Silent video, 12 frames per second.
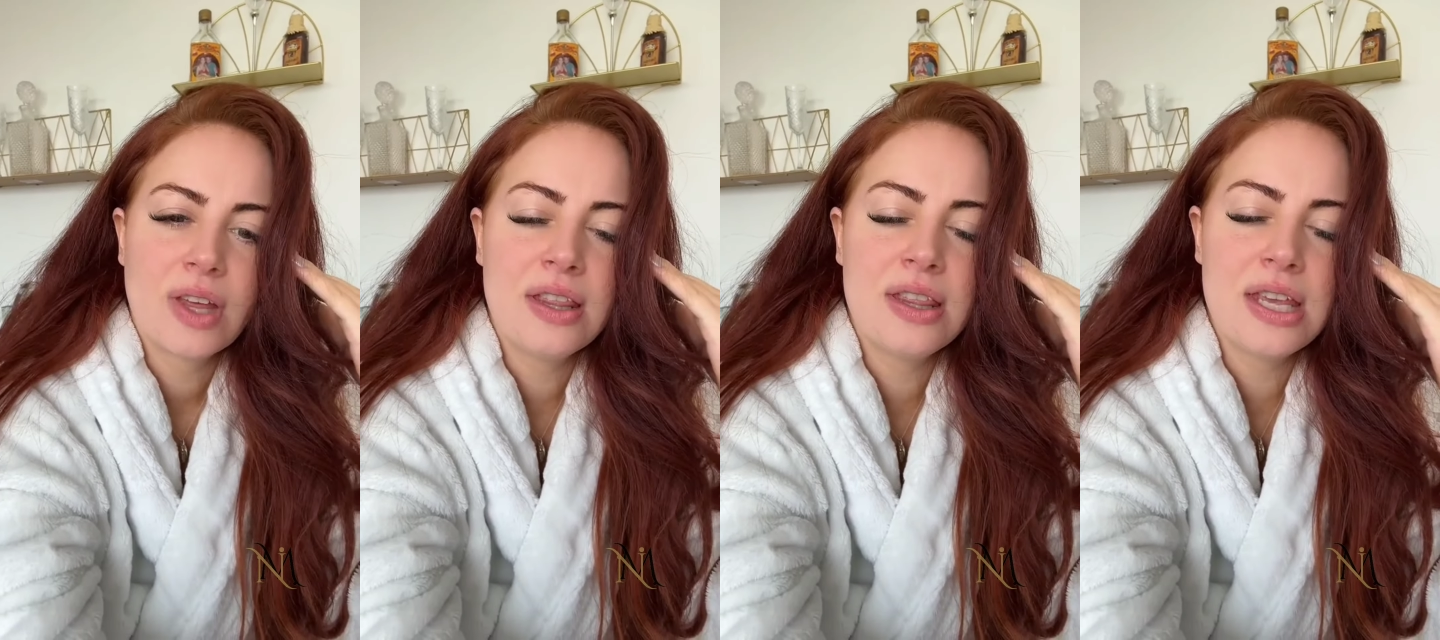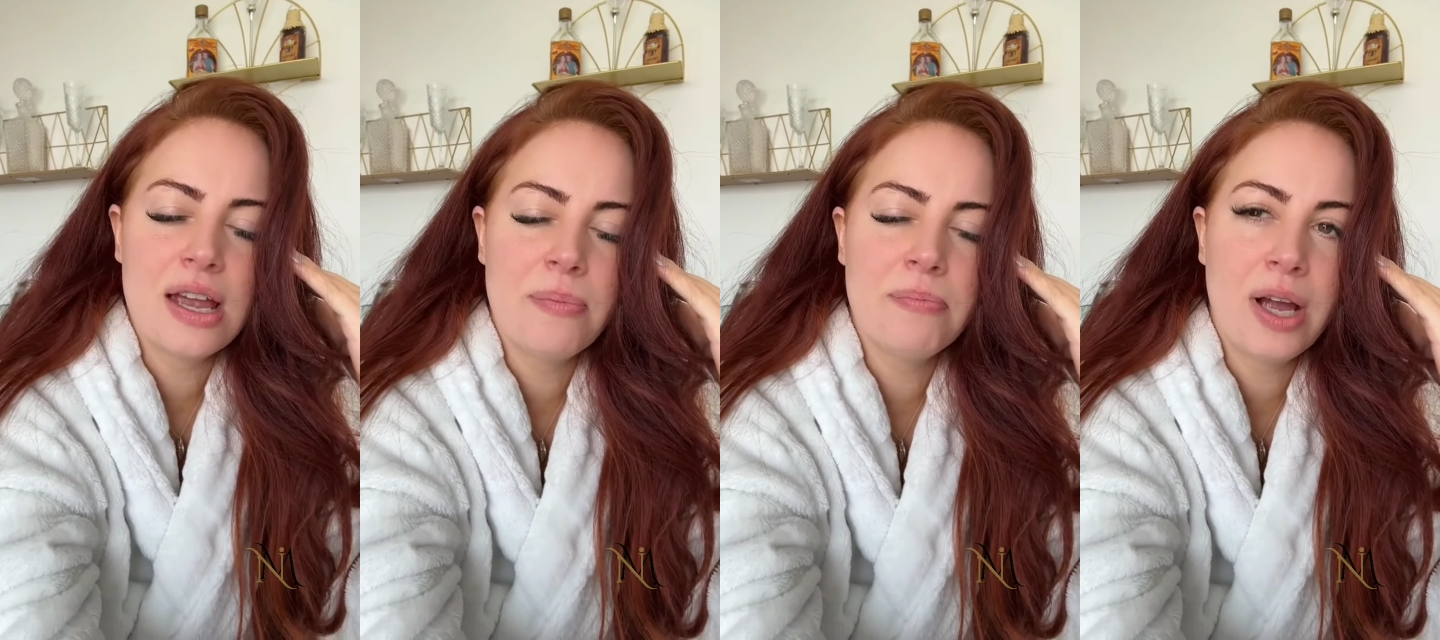
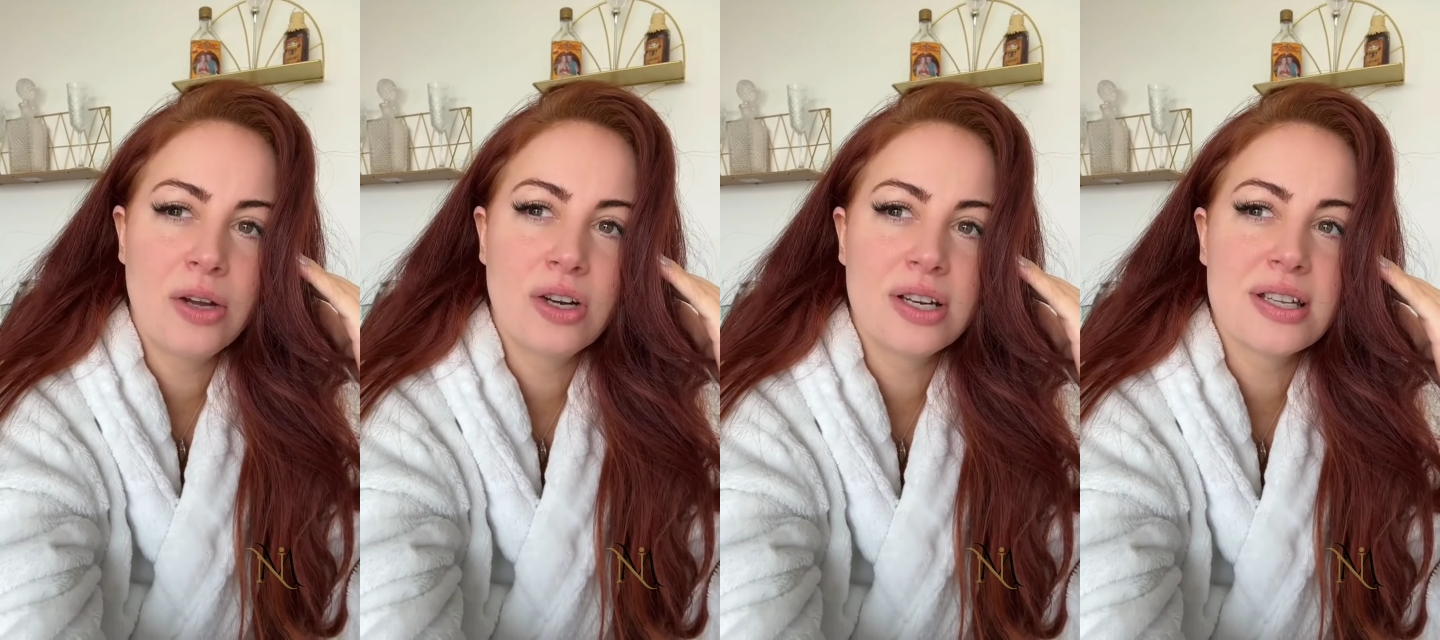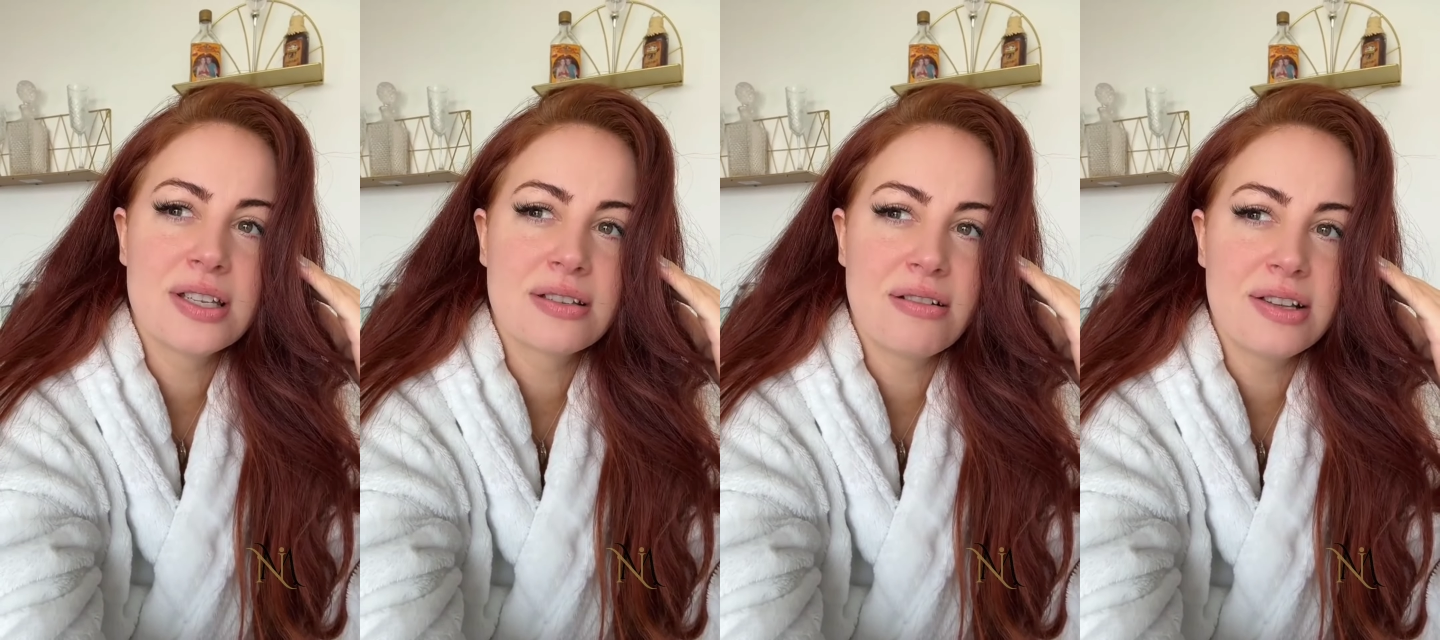The amount of
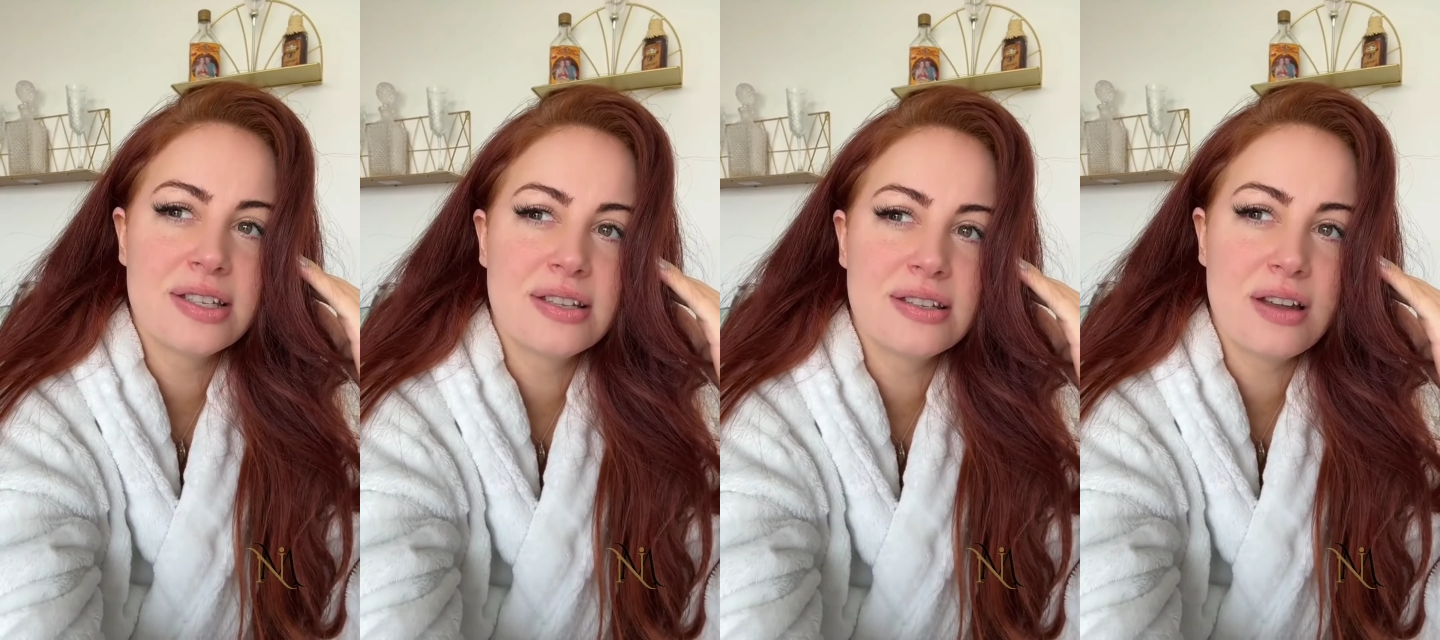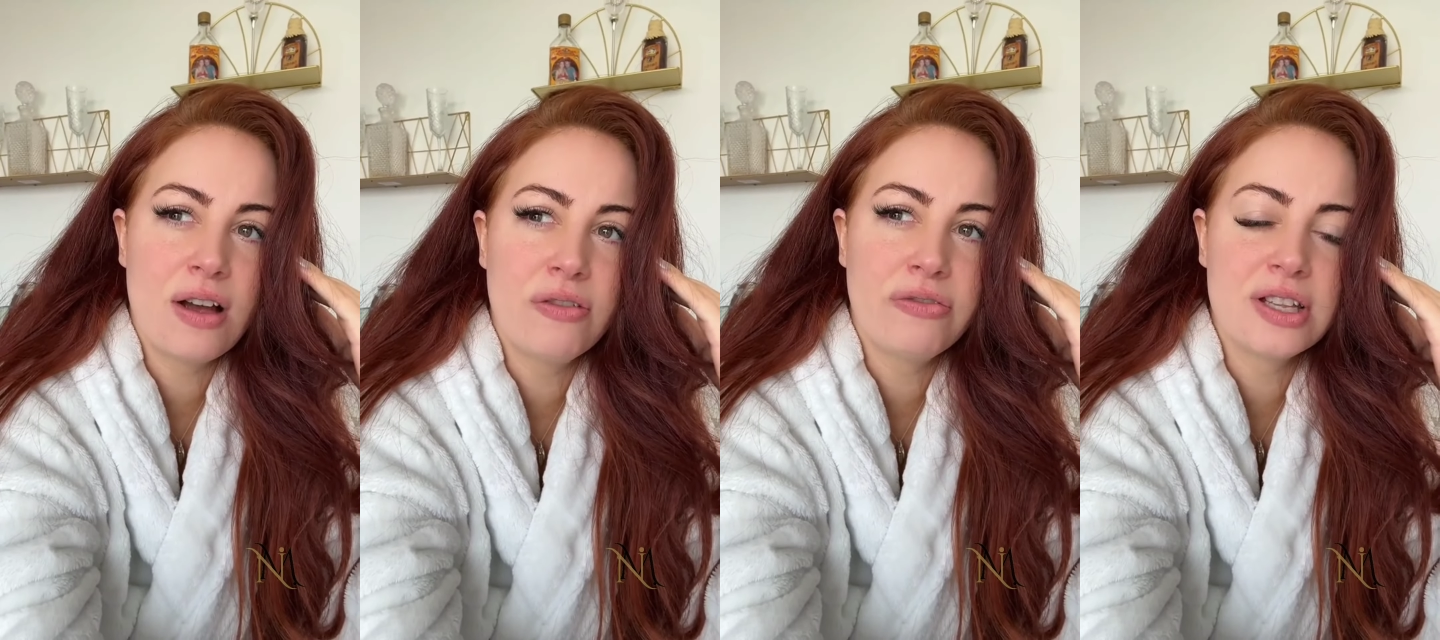disgusting
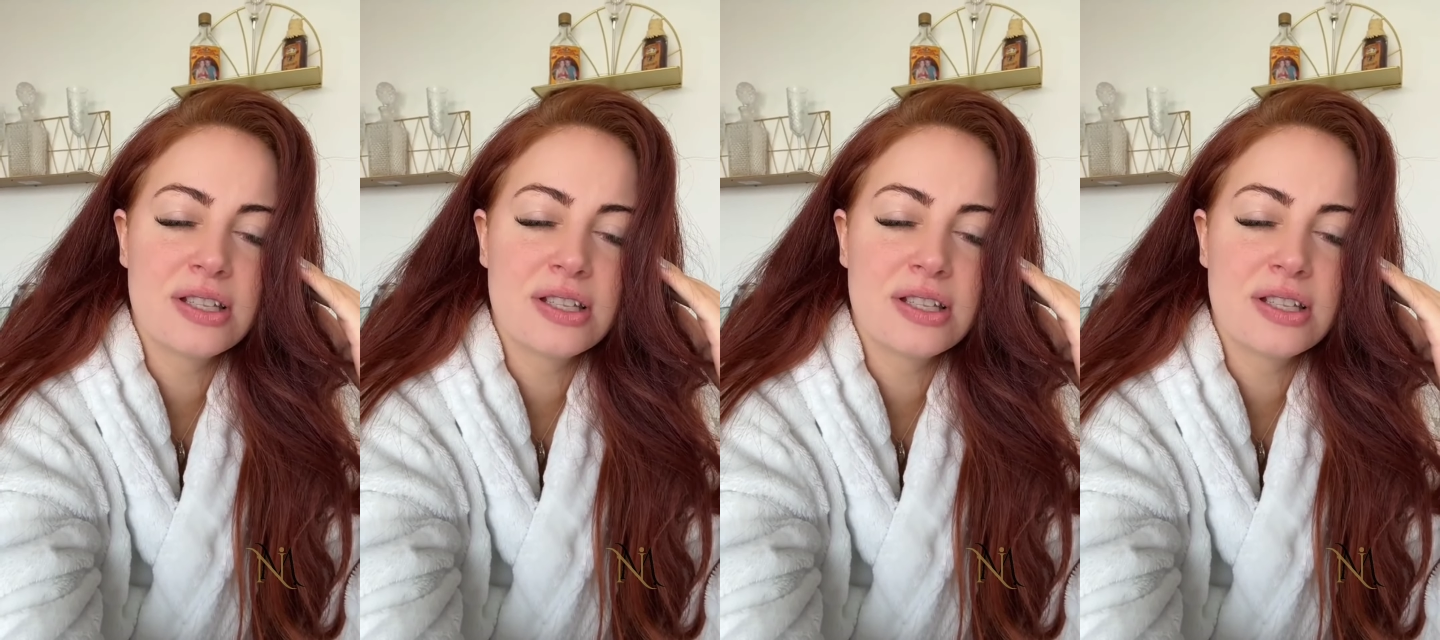stuff